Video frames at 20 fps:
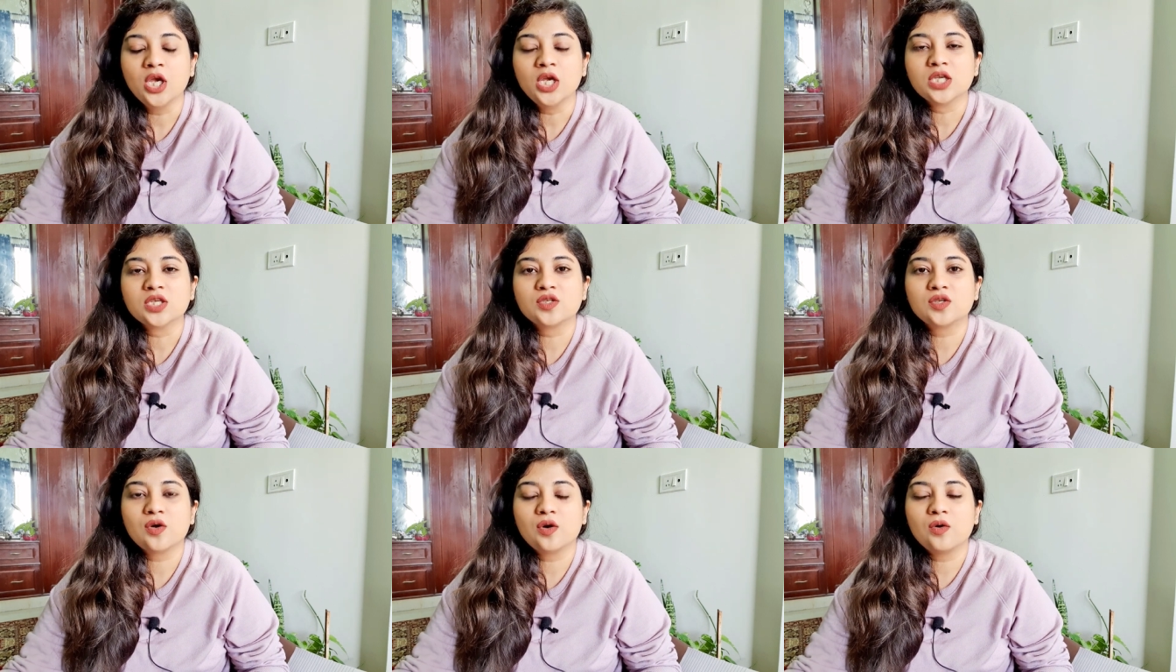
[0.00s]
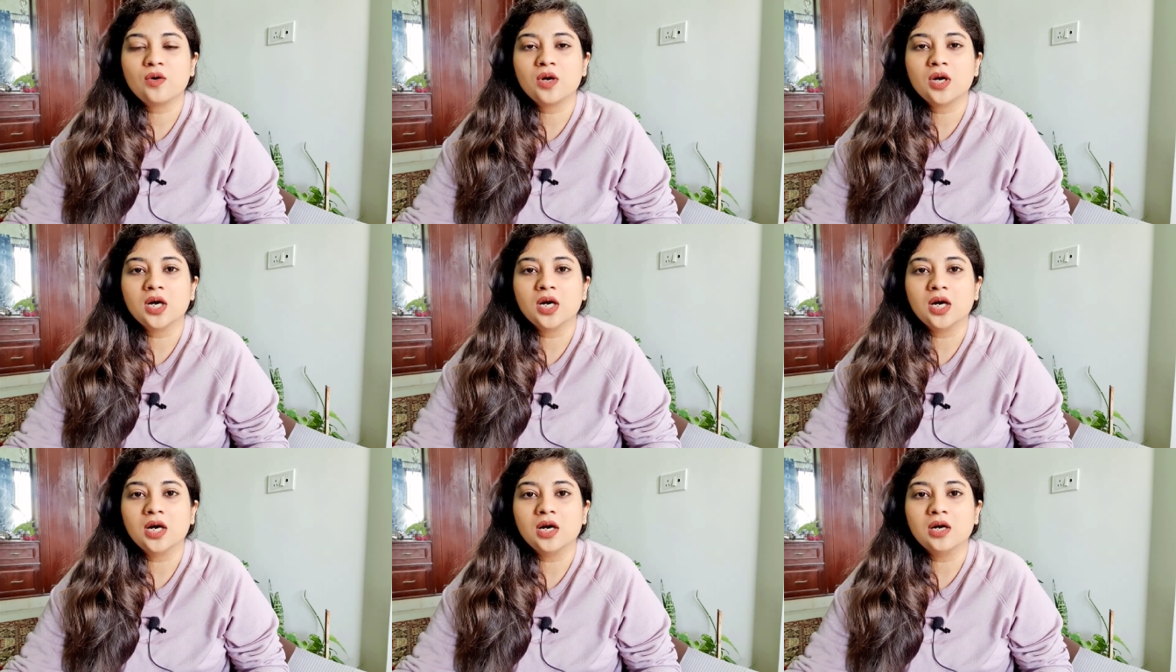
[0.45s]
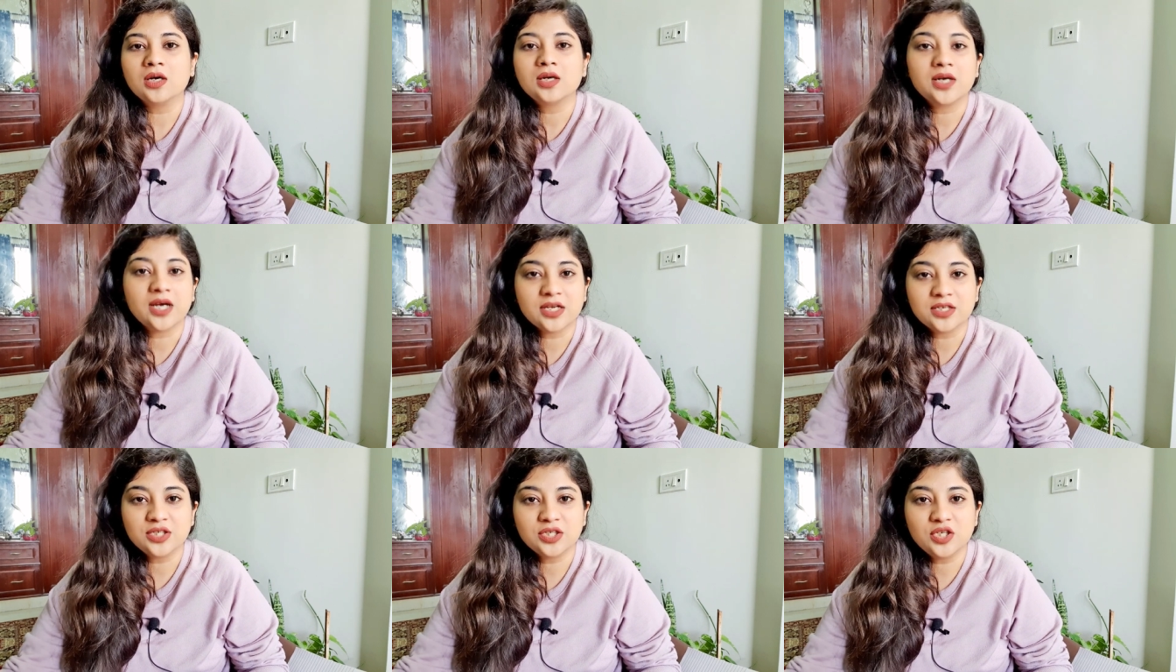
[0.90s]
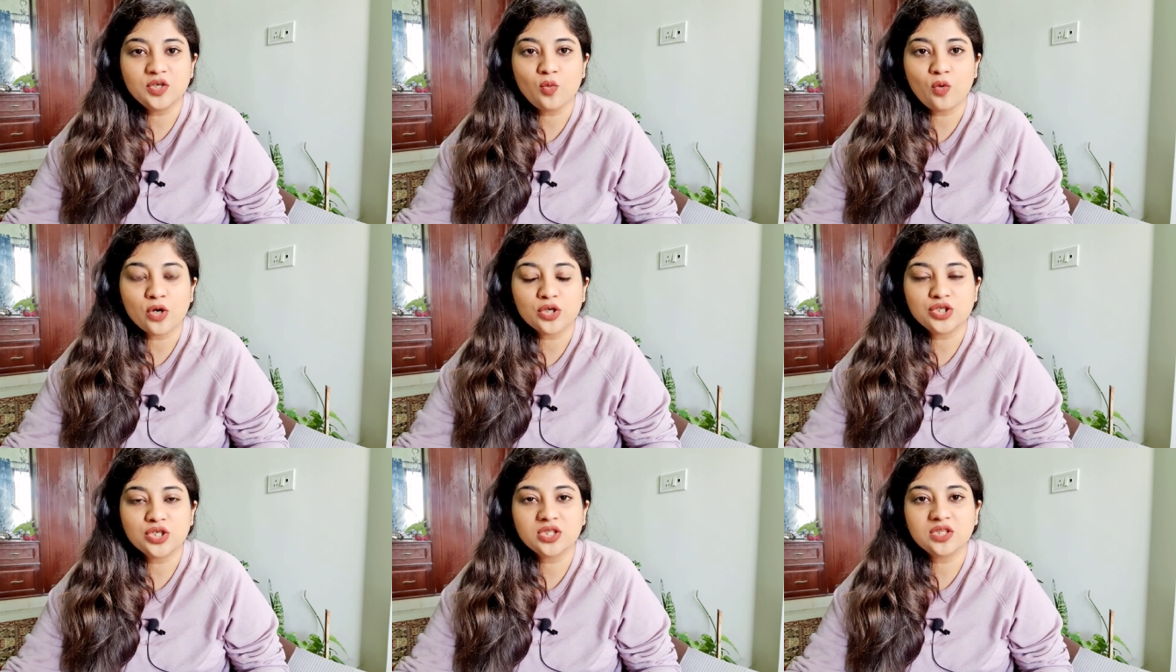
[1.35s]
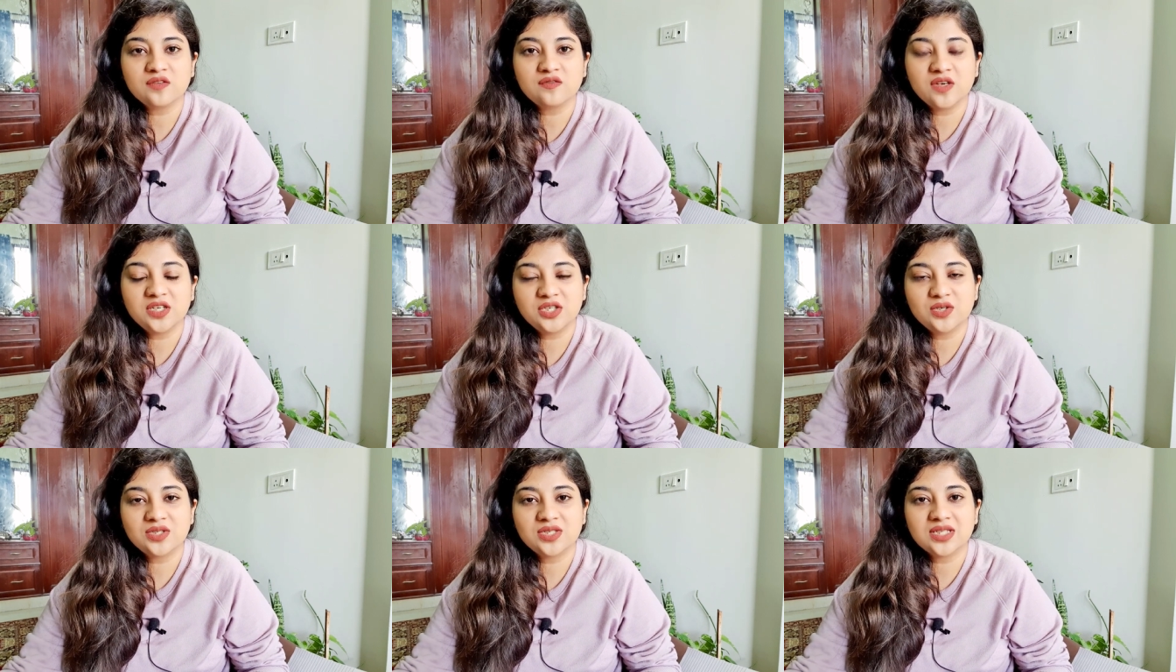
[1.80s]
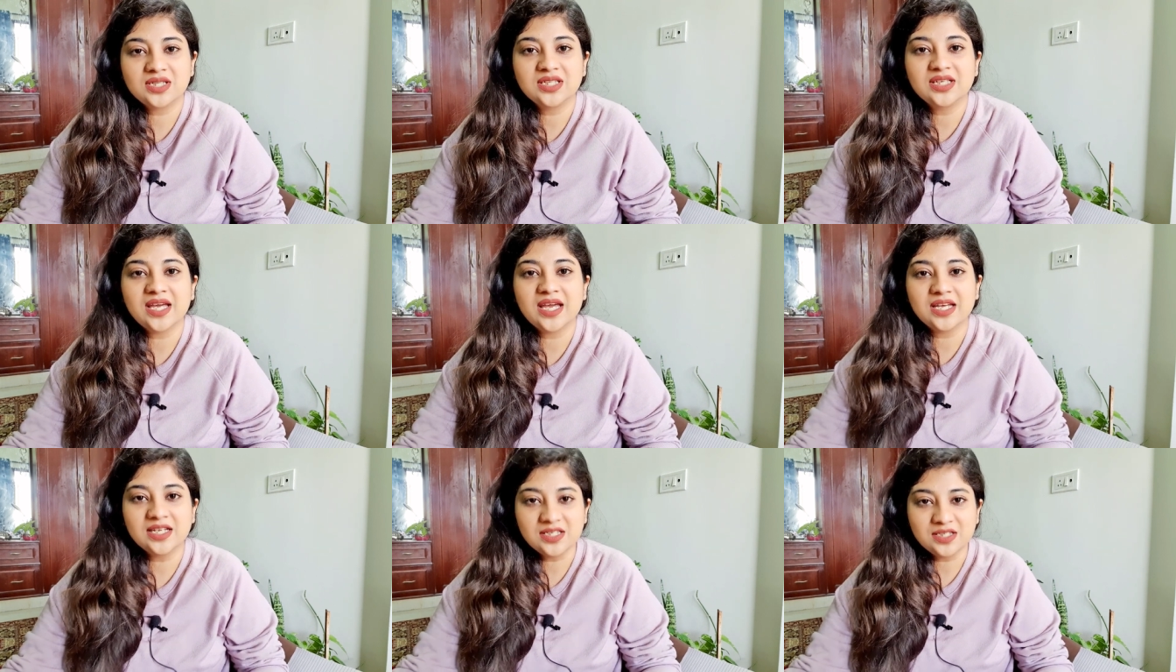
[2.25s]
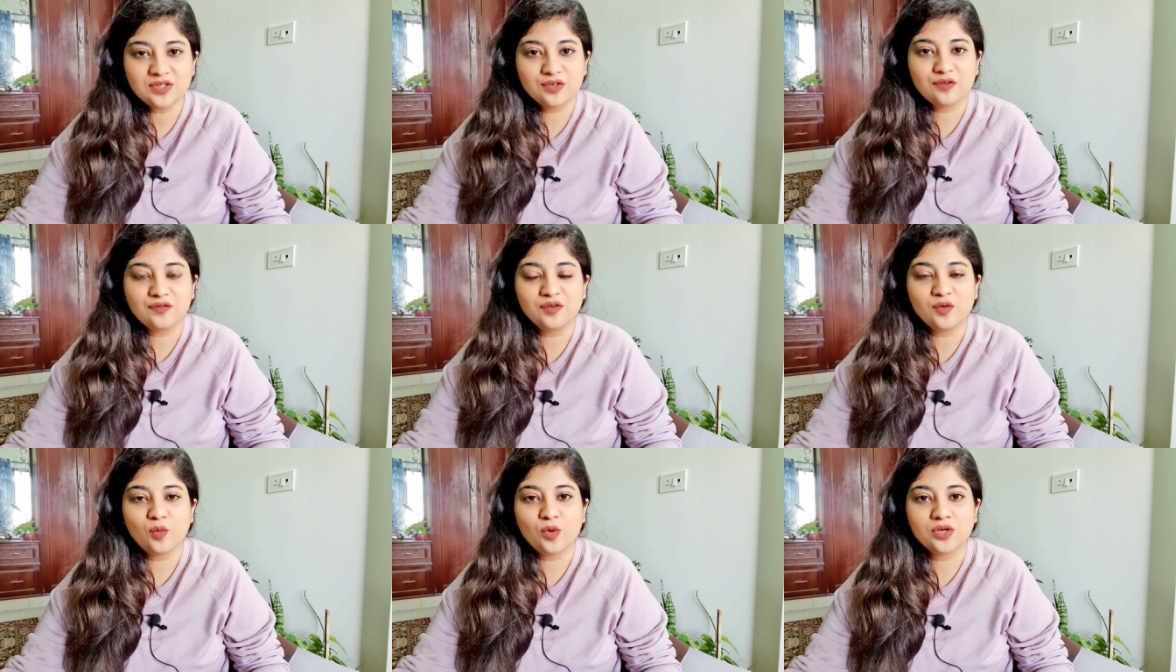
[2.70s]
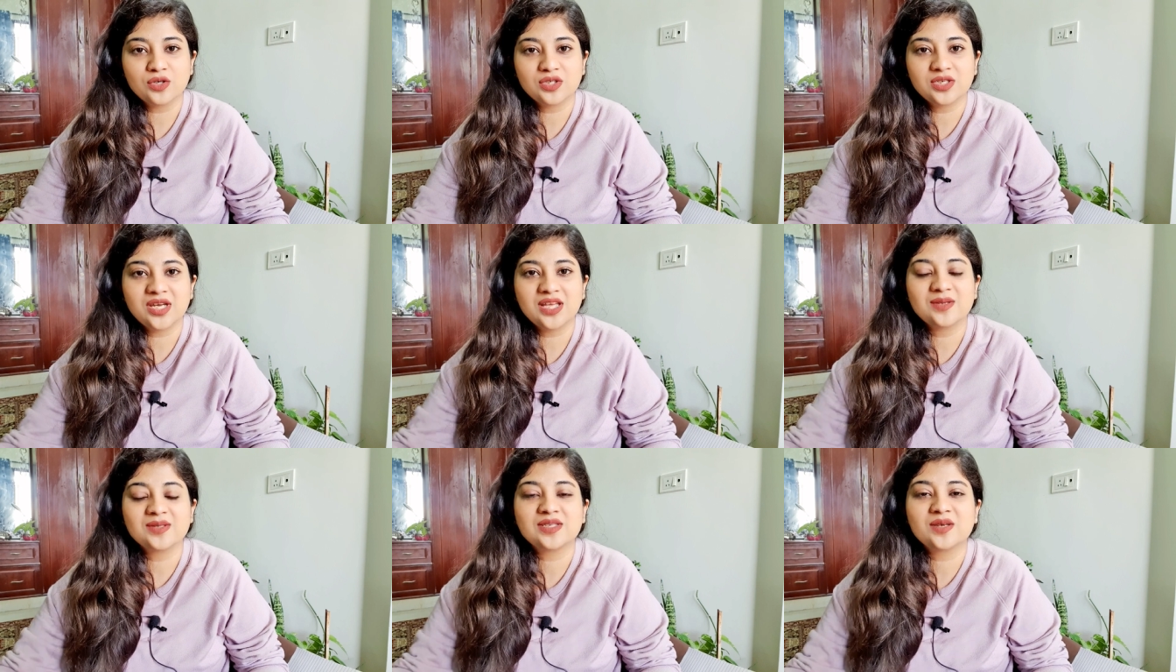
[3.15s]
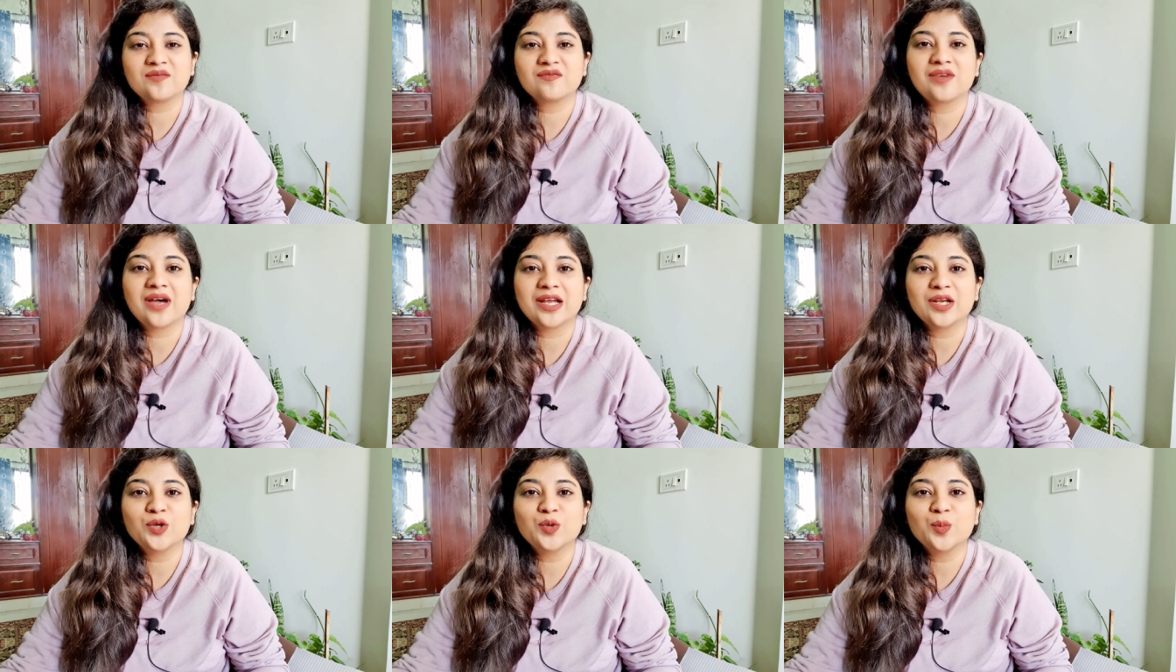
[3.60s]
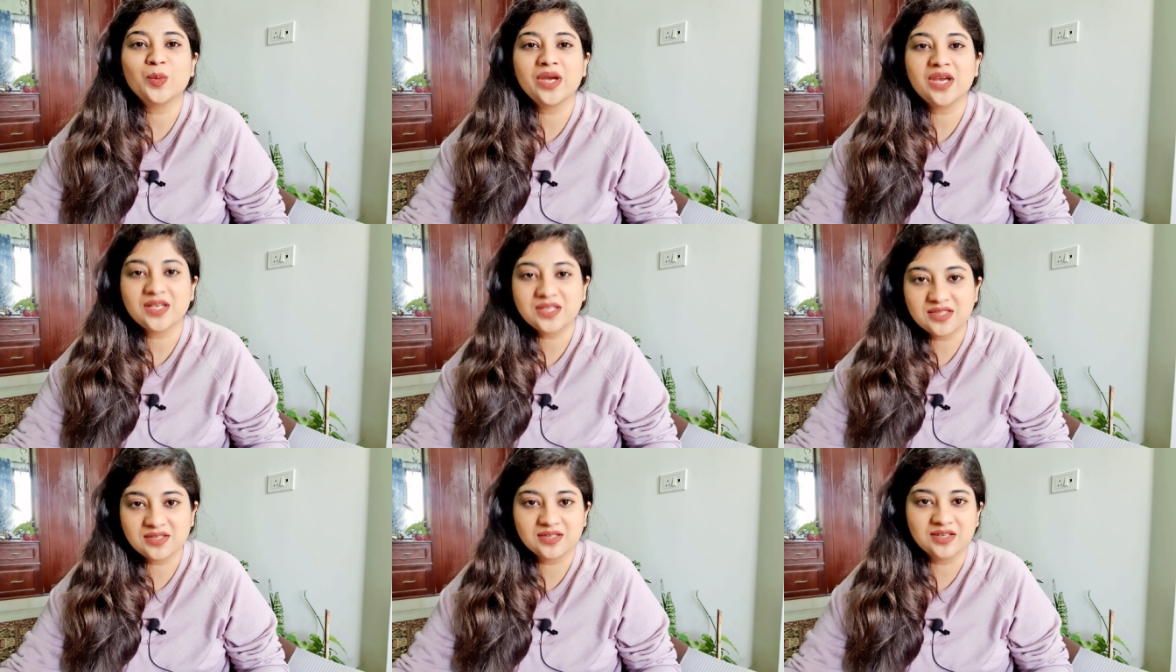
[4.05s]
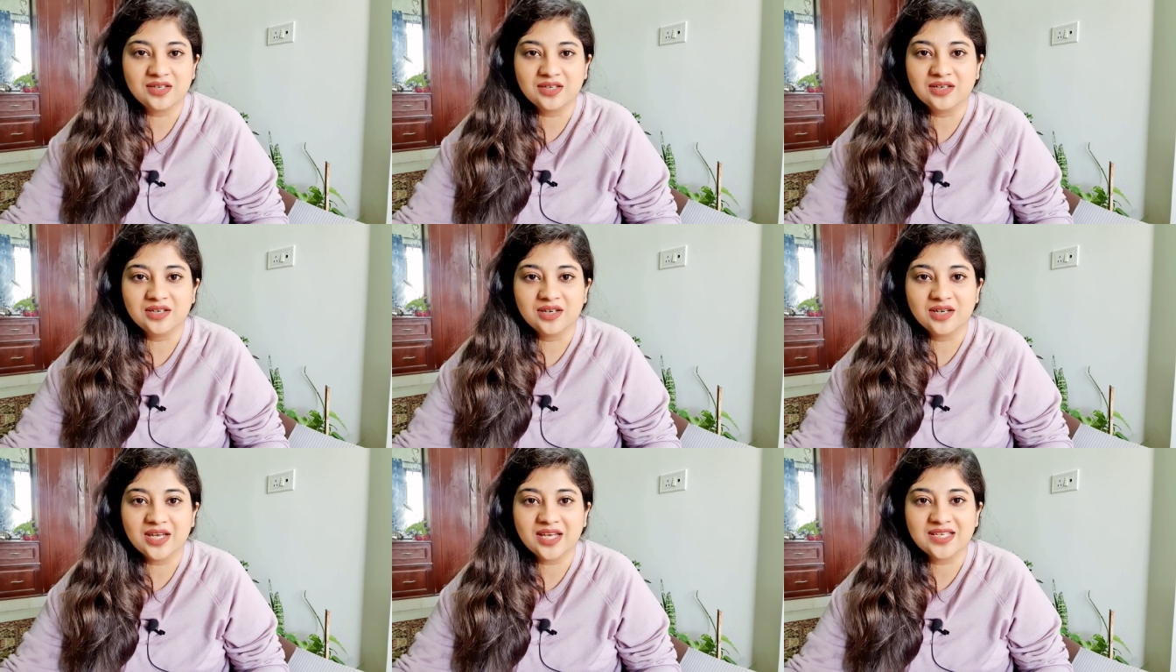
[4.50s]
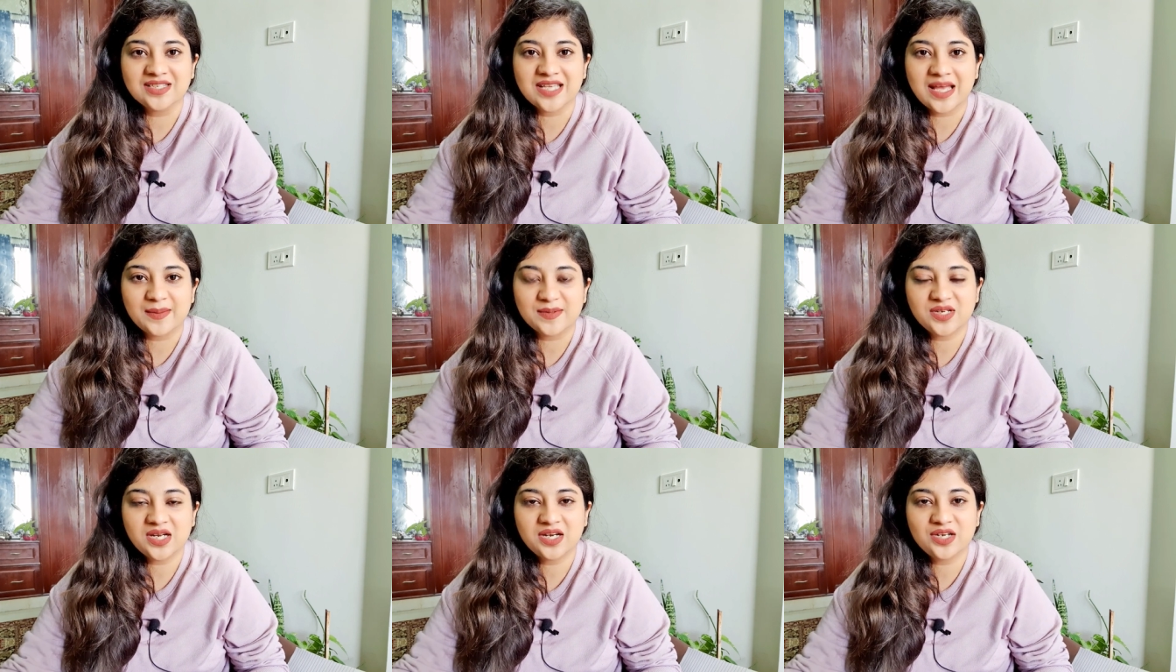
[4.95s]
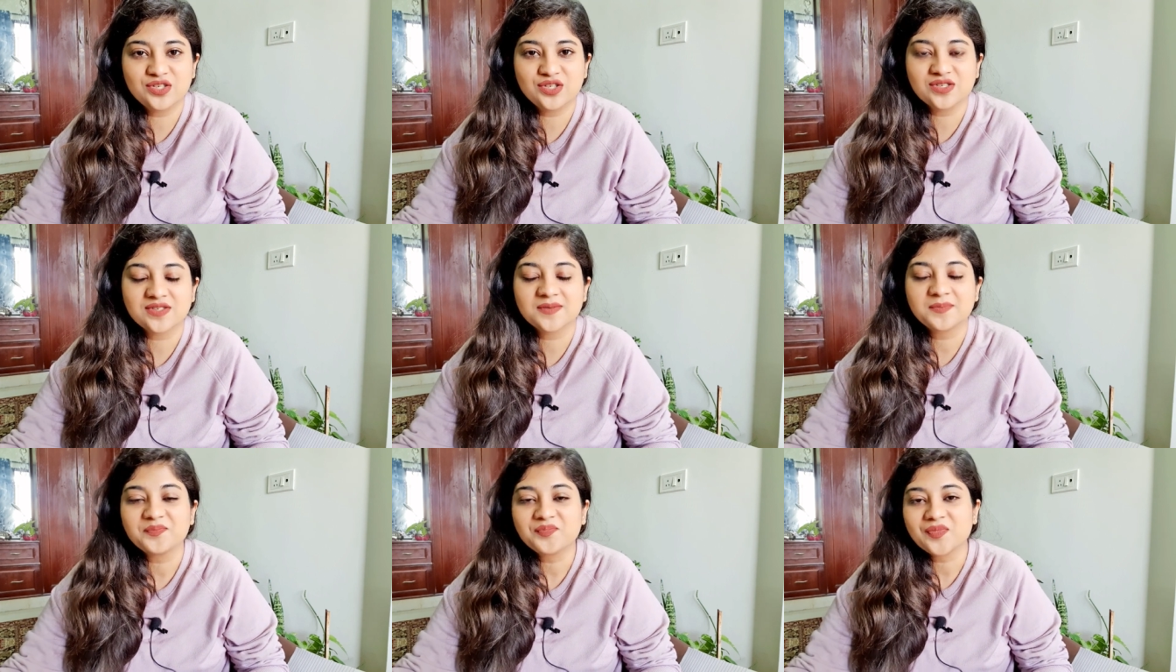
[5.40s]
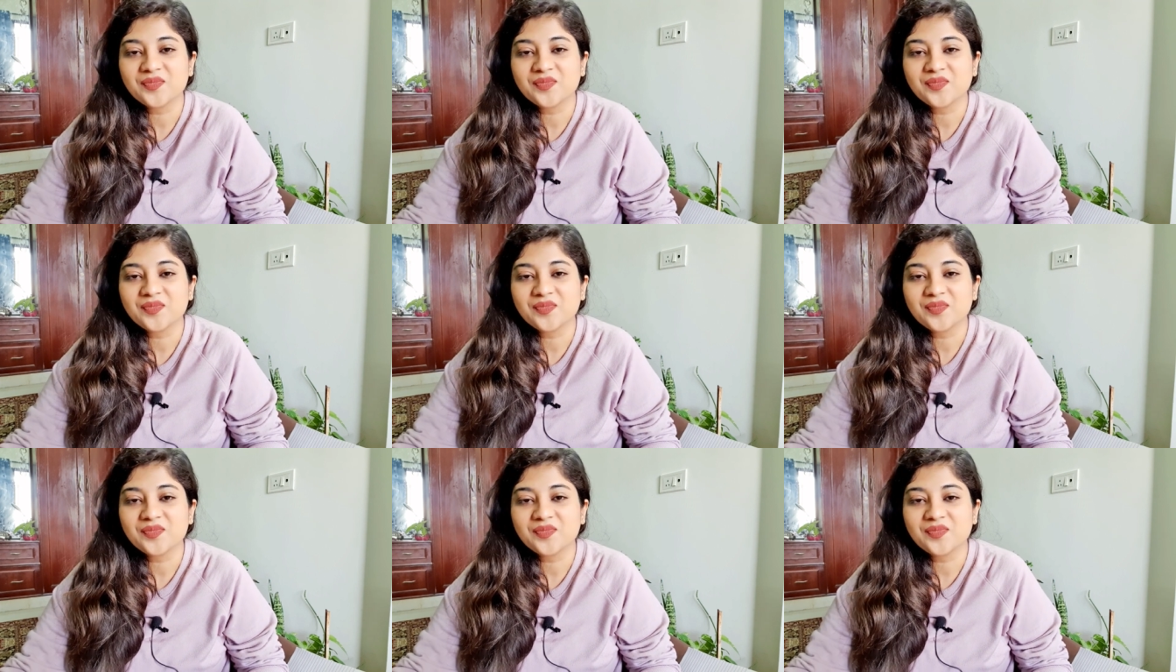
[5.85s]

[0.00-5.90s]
So, uh, continue watching the video till the end so if you want to gain some value based uh, exam strategies